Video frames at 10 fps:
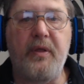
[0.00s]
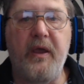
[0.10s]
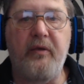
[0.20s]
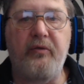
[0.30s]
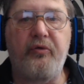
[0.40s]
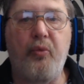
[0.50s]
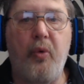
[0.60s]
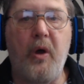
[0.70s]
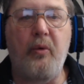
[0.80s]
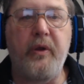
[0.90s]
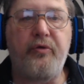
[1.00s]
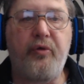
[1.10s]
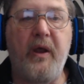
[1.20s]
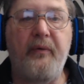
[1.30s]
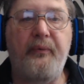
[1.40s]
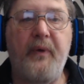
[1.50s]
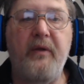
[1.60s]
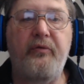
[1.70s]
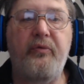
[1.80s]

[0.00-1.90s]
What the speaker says: plans while we try to find